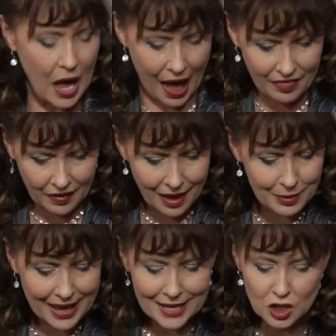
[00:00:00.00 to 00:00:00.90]
And then they
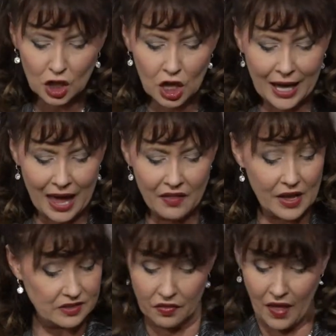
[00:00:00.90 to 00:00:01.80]
begin to look at it and
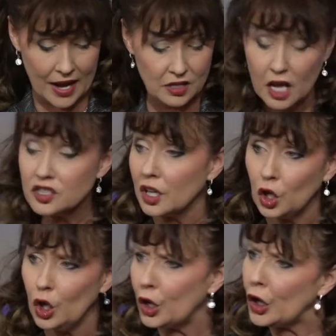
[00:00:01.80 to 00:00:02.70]
they say, That doesn't
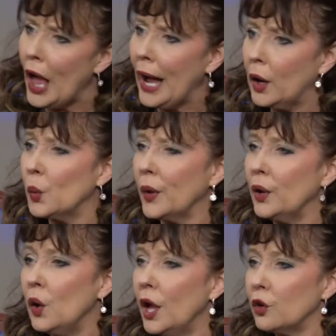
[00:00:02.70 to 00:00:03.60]
look like a
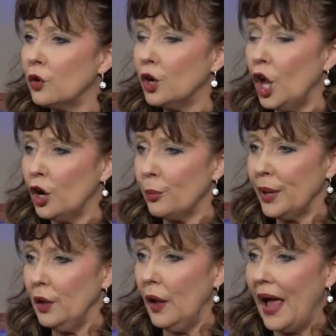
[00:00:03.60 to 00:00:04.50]
real $100 bill.